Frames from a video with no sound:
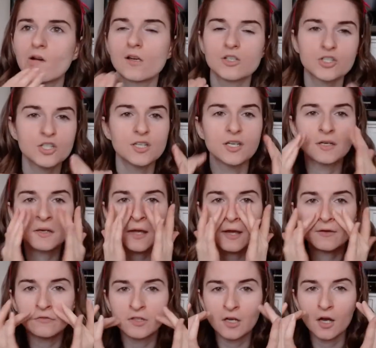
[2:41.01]
she didn't
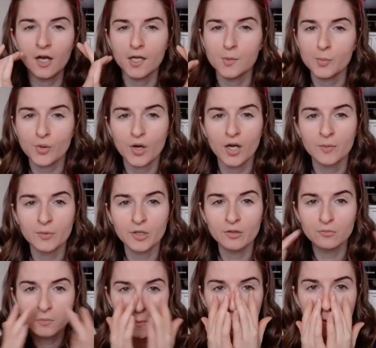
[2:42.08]
have an eye primer
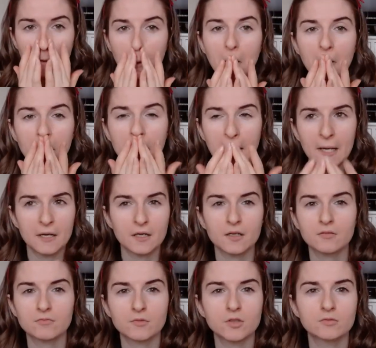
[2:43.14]
that
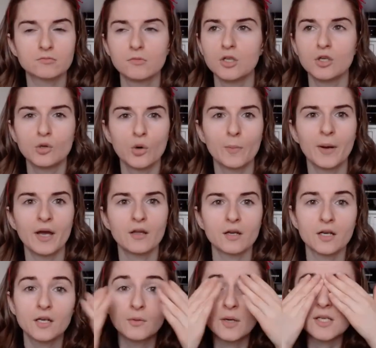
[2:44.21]
I knew about
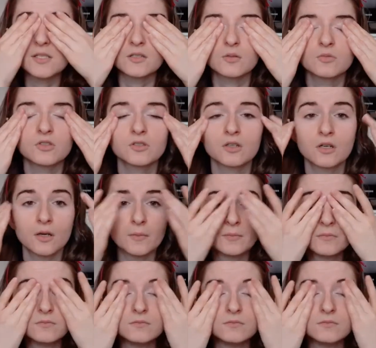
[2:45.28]
anyway, so I'm just gonna